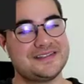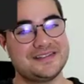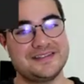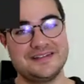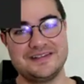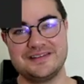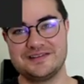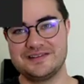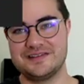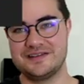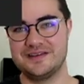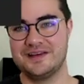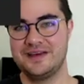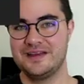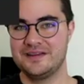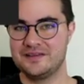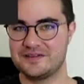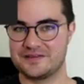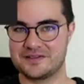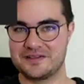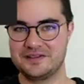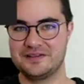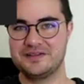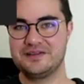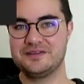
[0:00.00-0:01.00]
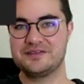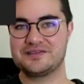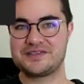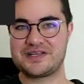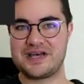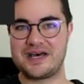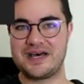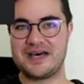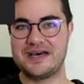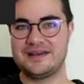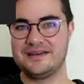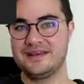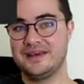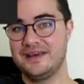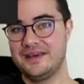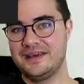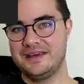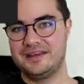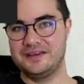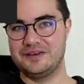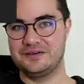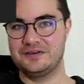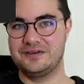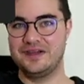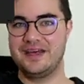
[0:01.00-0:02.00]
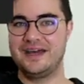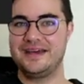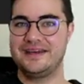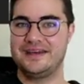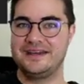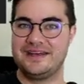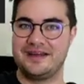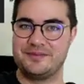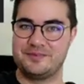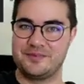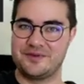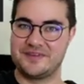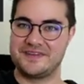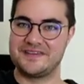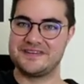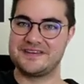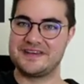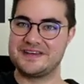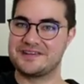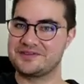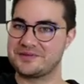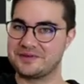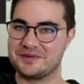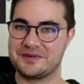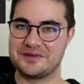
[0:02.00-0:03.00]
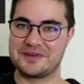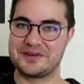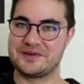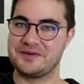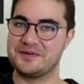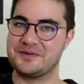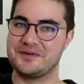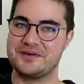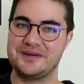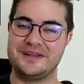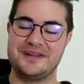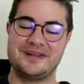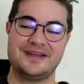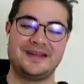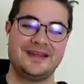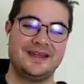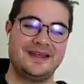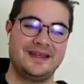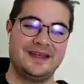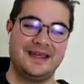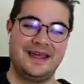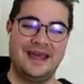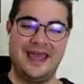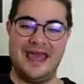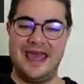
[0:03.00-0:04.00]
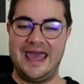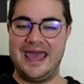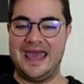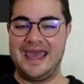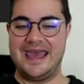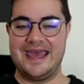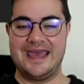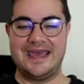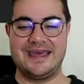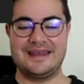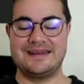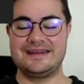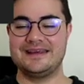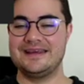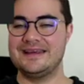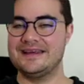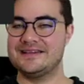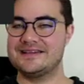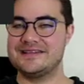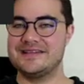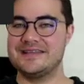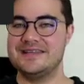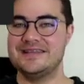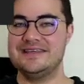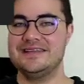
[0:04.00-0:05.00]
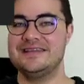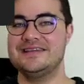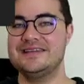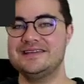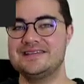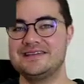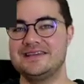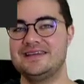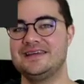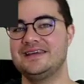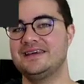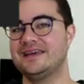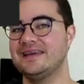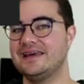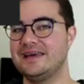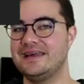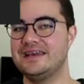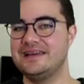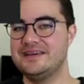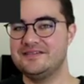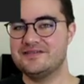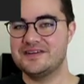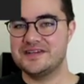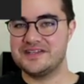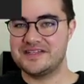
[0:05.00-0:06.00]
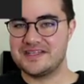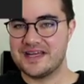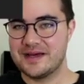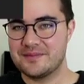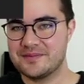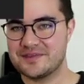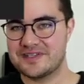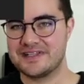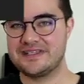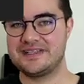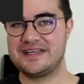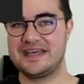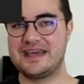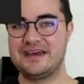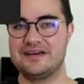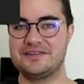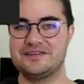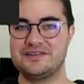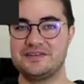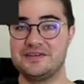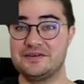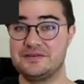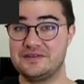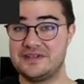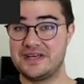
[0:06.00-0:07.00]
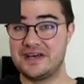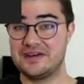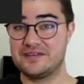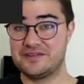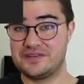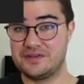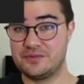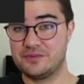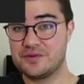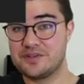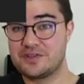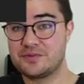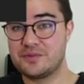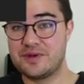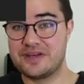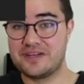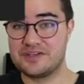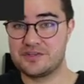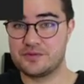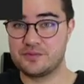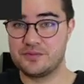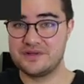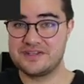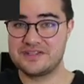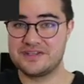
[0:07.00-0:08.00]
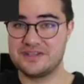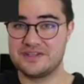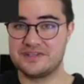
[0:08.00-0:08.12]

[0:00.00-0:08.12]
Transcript: and easy. There's a little dot, you line it up with the central of the cornea, and it's easy. It even dumbs it down to you, tells you which way to twist the